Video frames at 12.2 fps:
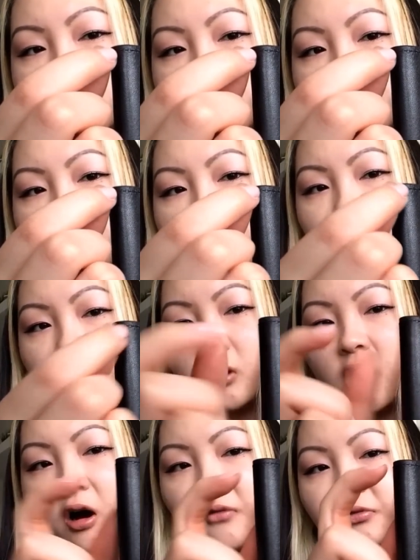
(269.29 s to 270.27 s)
peel
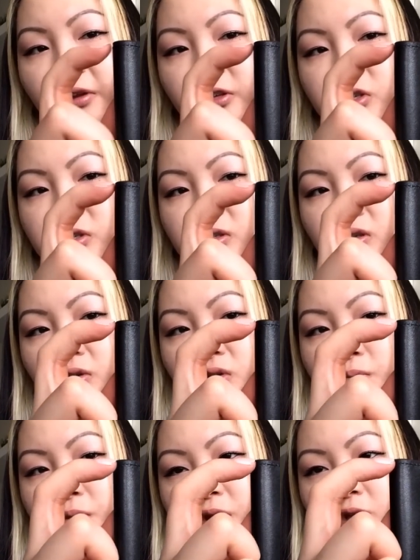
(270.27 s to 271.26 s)
off like just start to
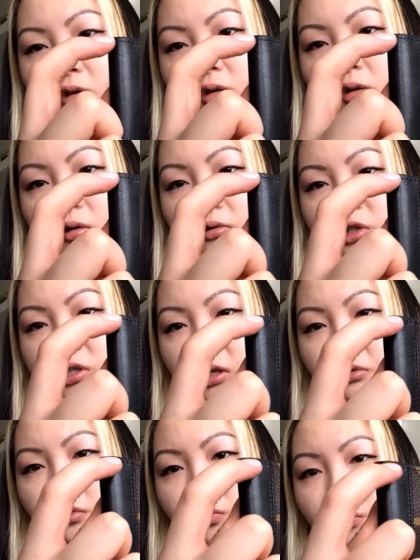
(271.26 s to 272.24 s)
peel just on the